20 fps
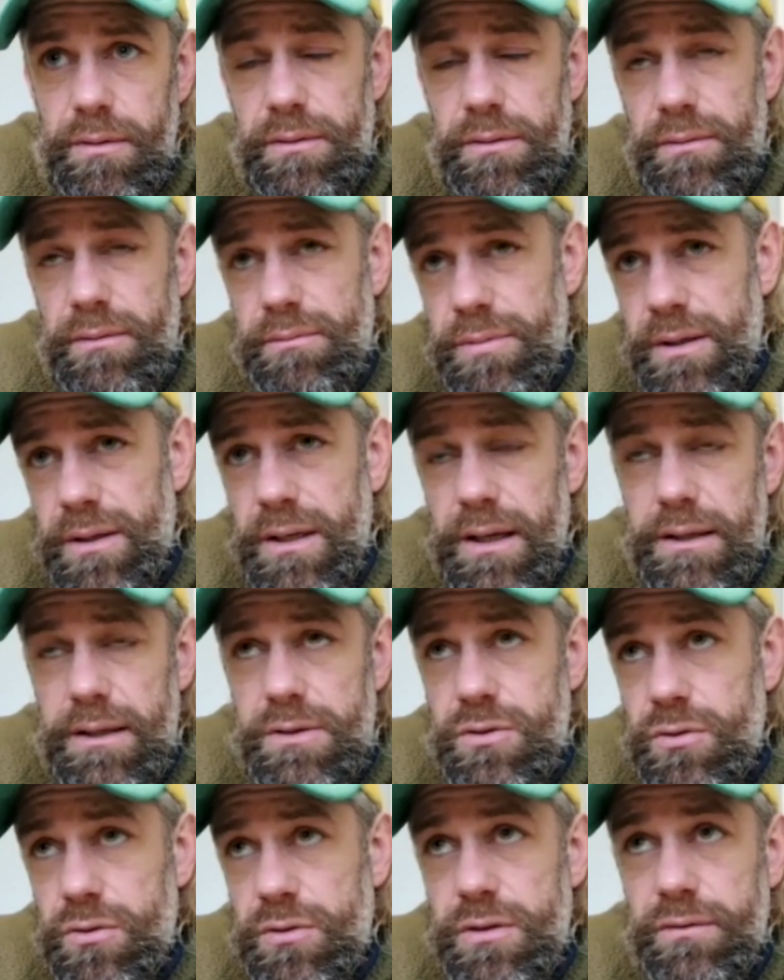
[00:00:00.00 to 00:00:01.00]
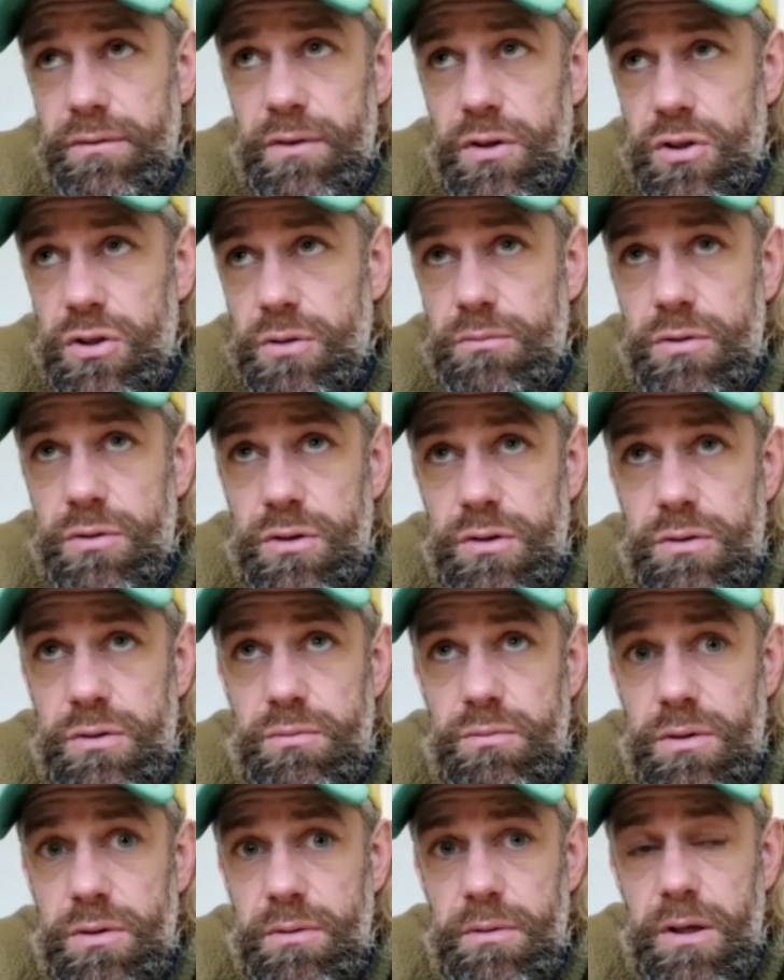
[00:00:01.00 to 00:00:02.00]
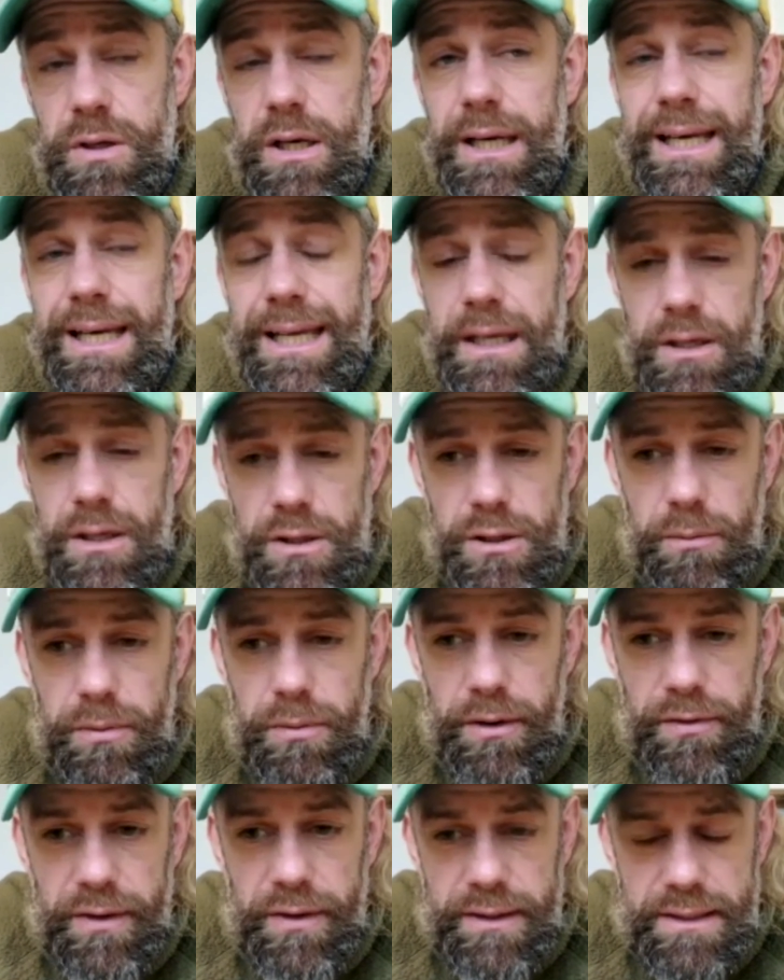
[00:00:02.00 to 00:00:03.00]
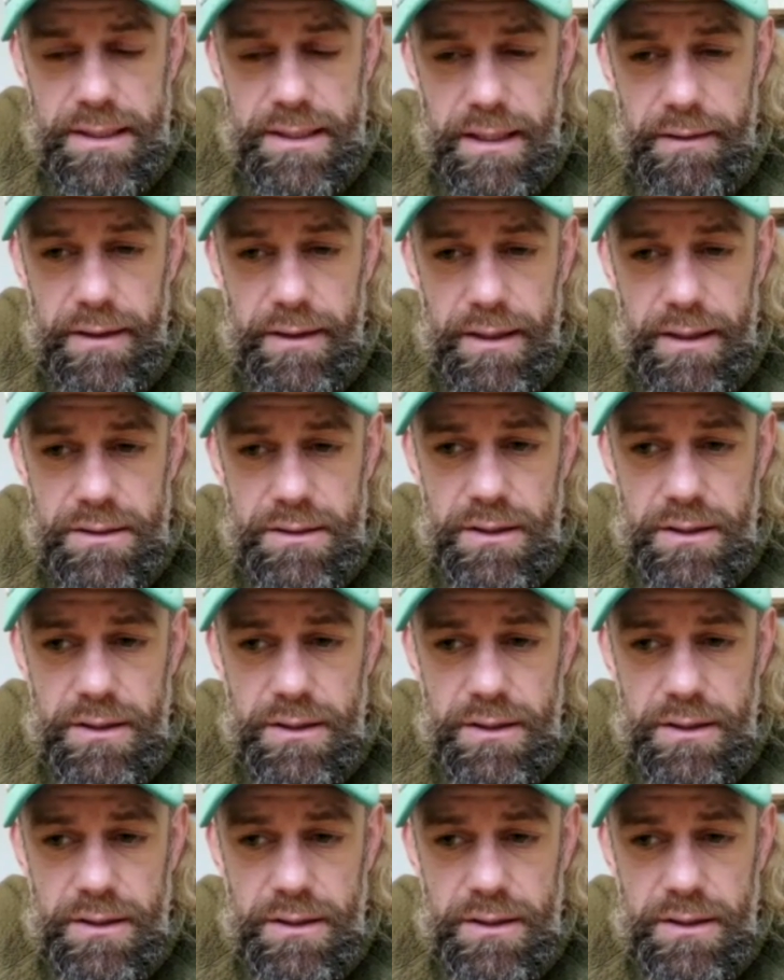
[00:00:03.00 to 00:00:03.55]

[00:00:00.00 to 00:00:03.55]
but like sort of assumptions. But we've got to link a couple of things together here.